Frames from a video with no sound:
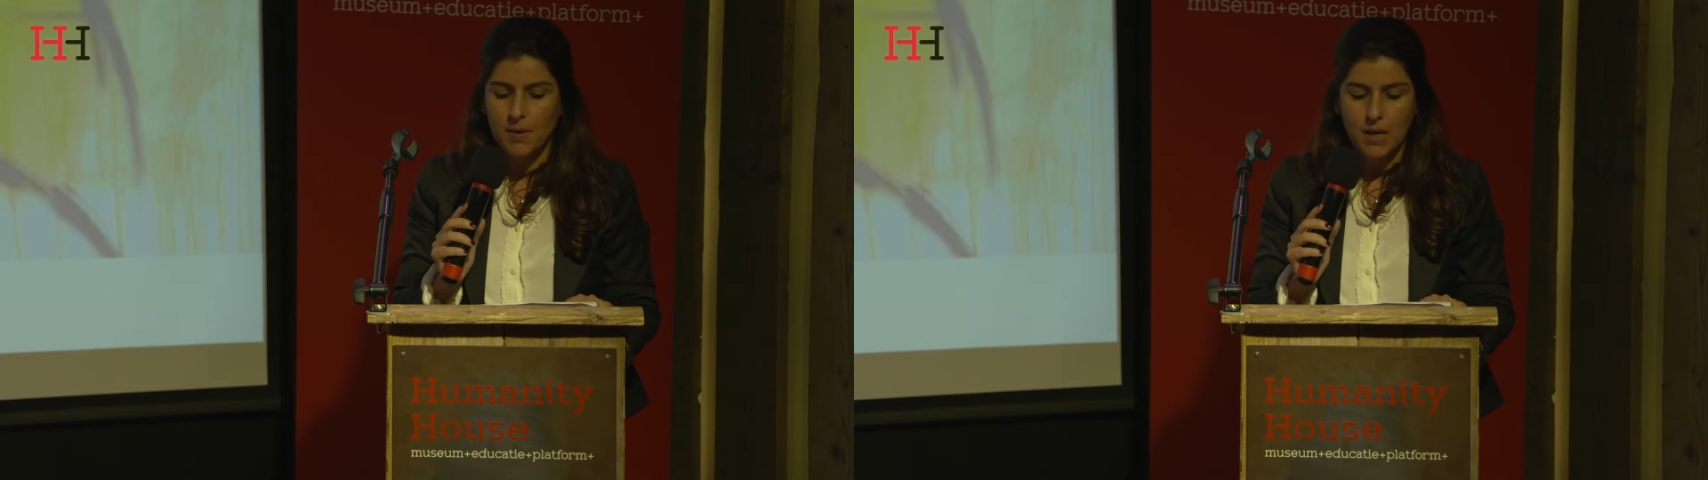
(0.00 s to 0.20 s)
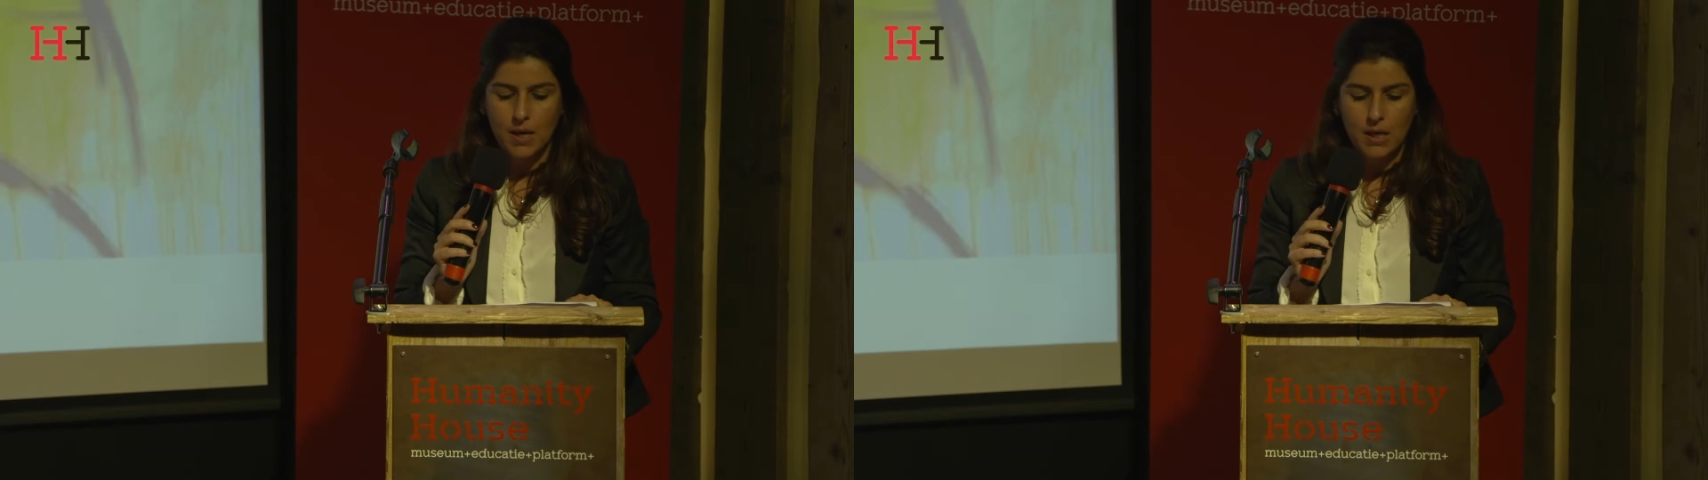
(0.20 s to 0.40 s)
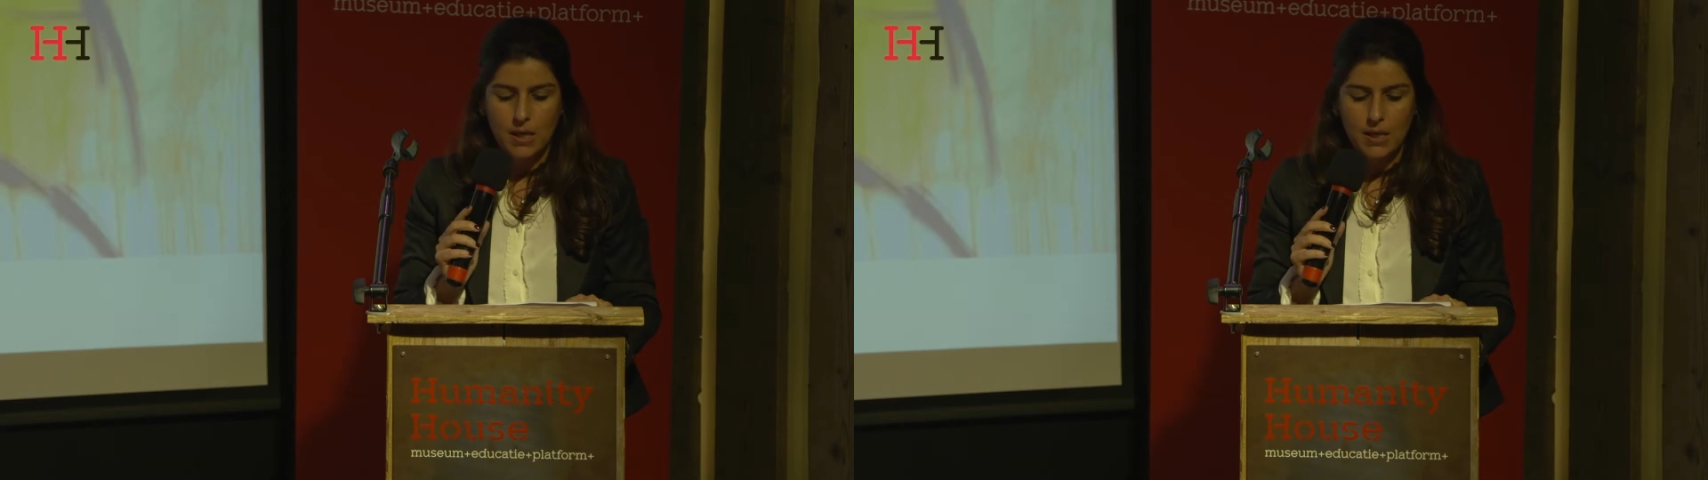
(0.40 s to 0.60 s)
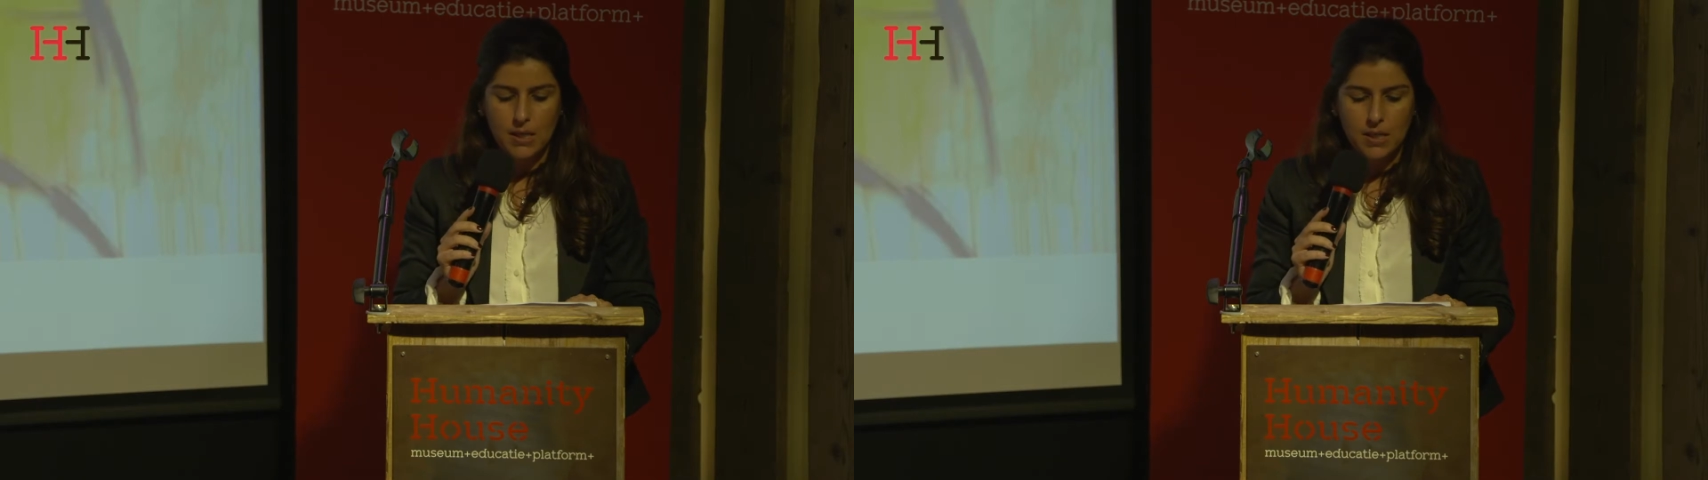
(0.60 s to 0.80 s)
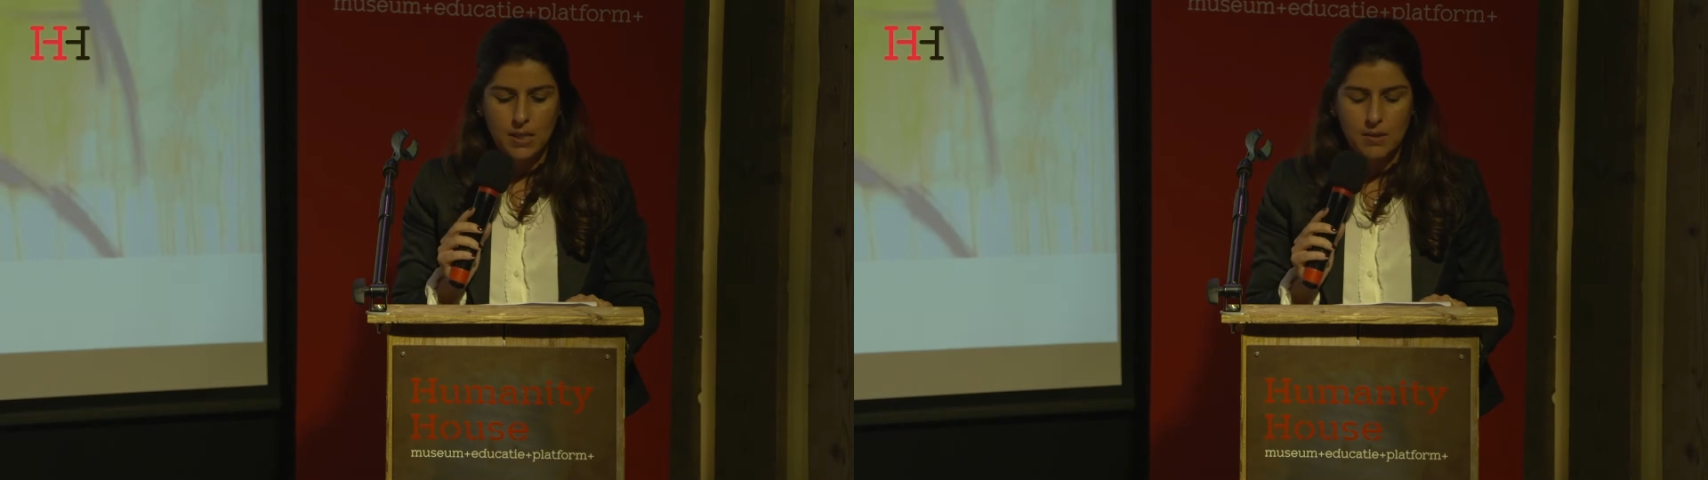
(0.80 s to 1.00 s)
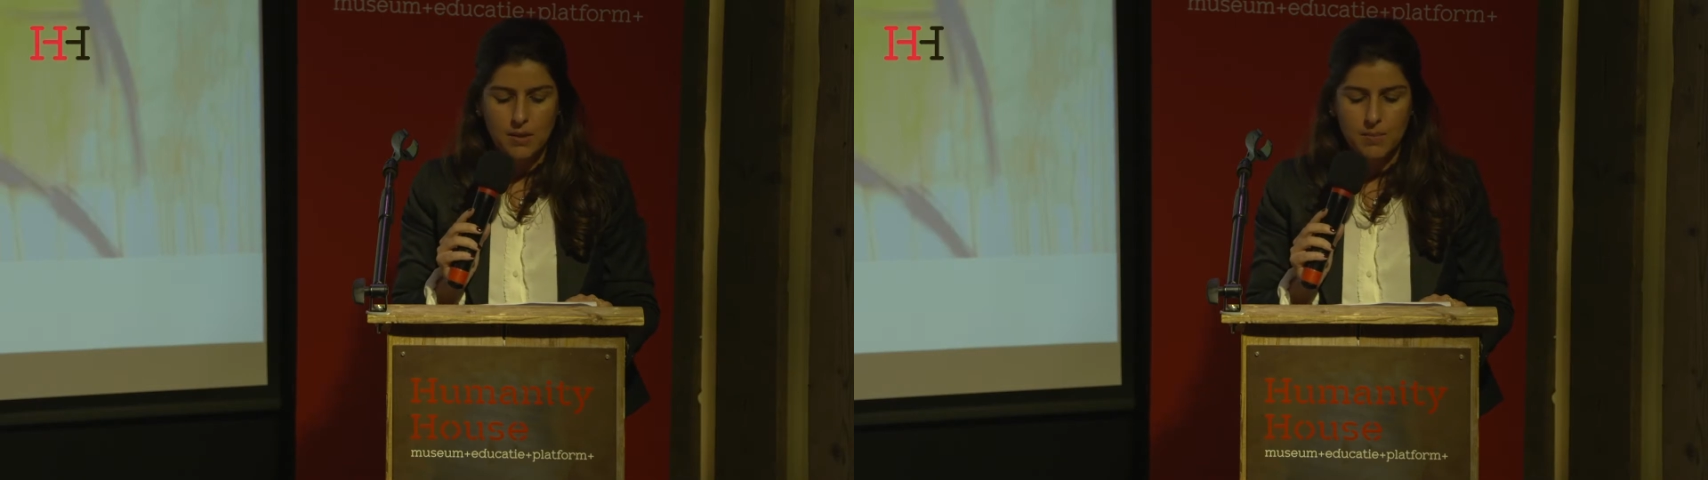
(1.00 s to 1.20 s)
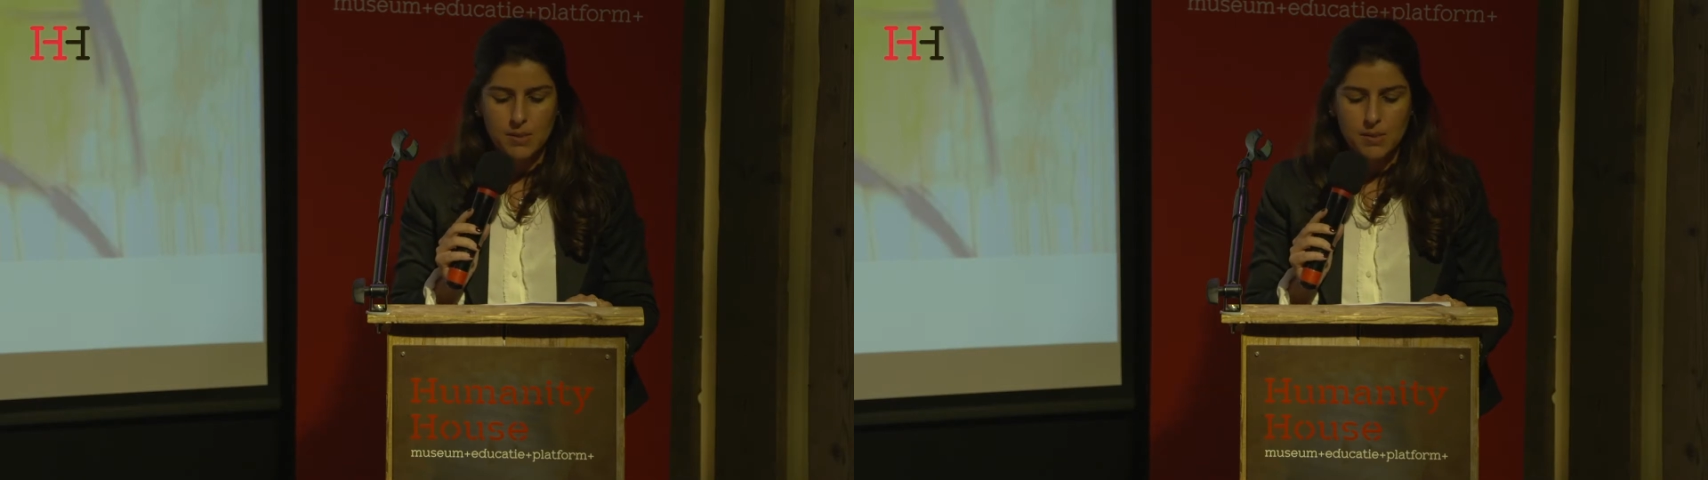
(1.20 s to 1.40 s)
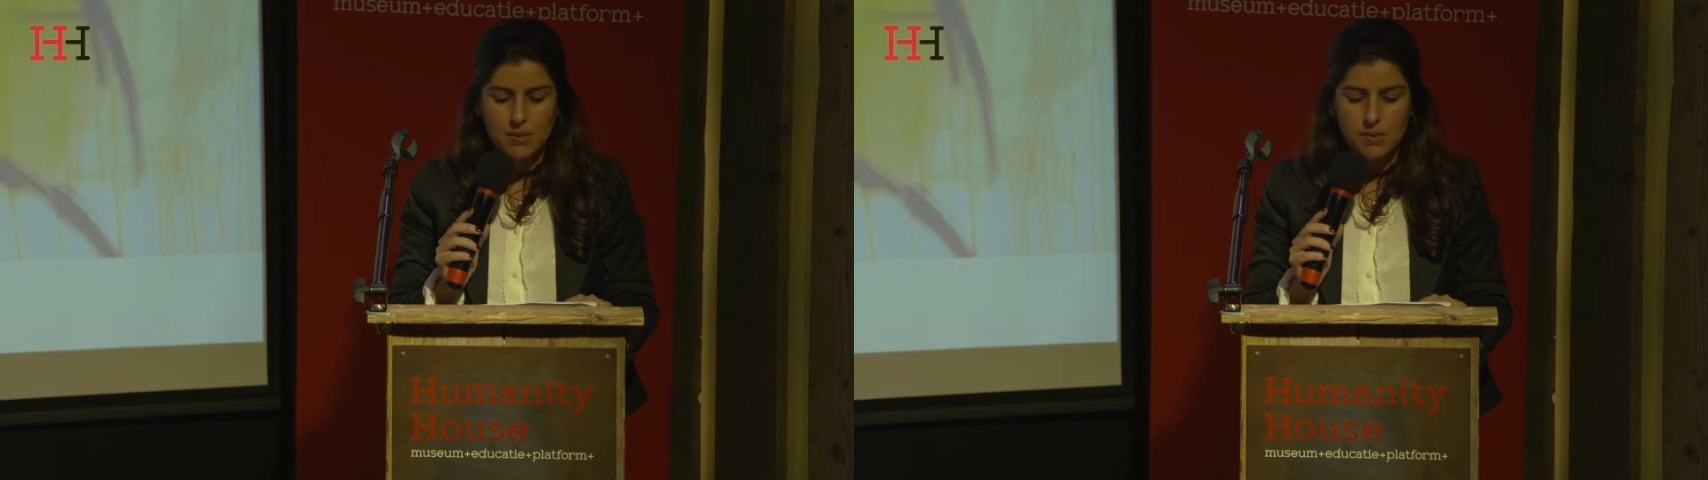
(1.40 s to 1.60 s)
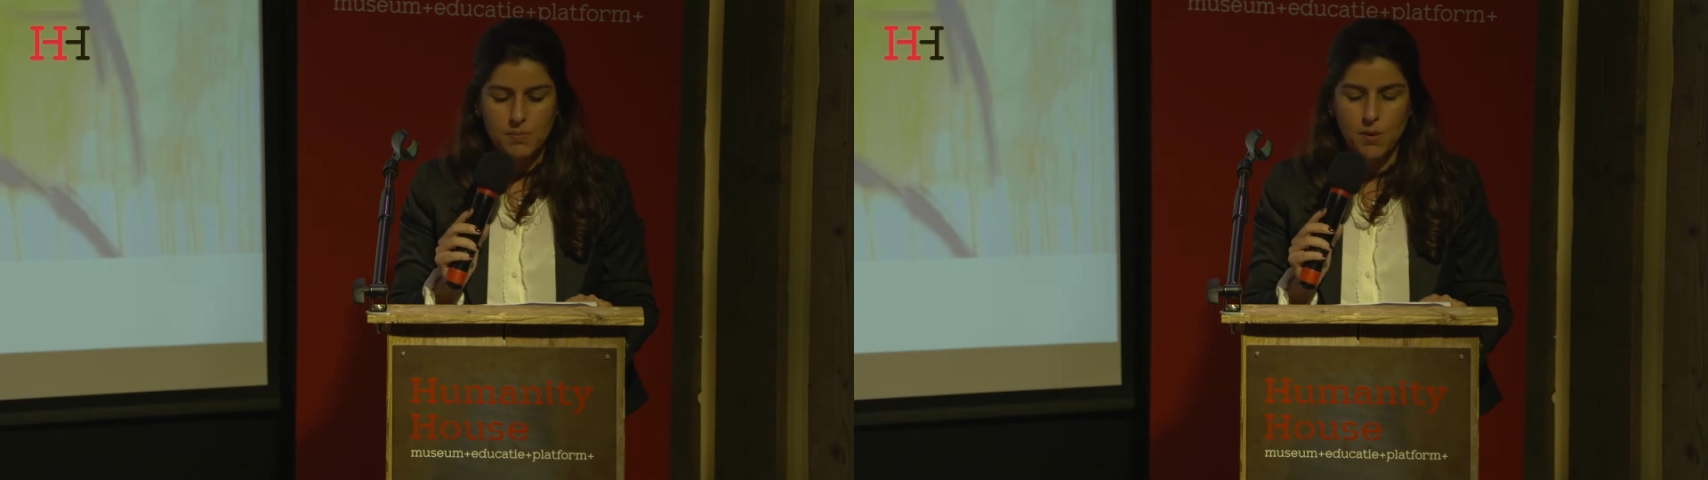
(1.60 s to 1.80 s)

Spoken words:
in their businesses,